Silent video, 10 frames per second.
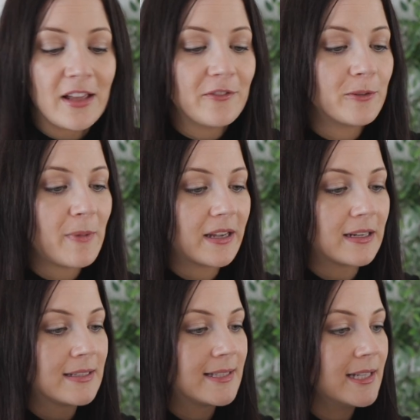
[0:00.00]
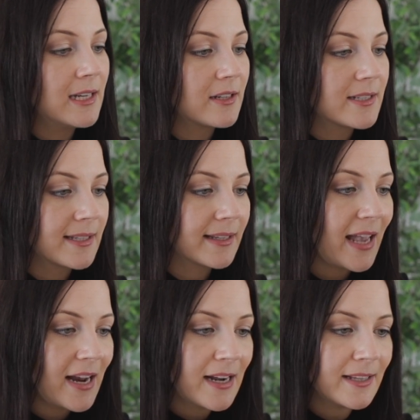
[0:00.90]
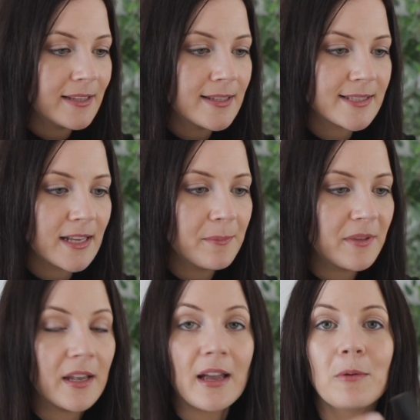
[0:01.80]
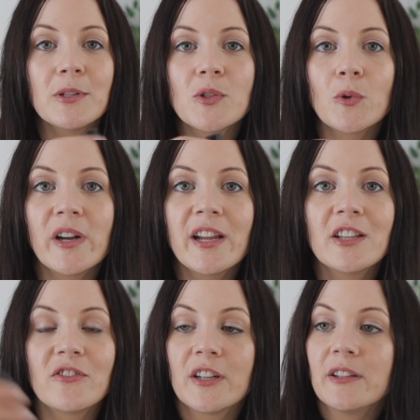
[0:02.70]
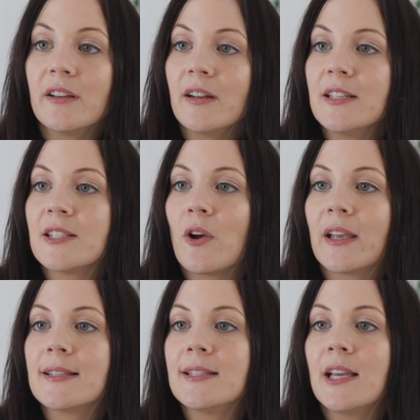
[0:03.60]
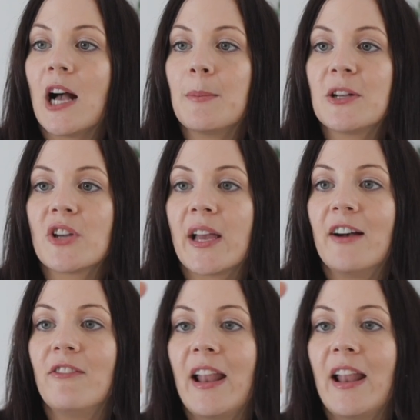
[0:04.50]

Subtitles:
then for my concealers, again, I did the same thing. I was storing it vertically so I can see how much I have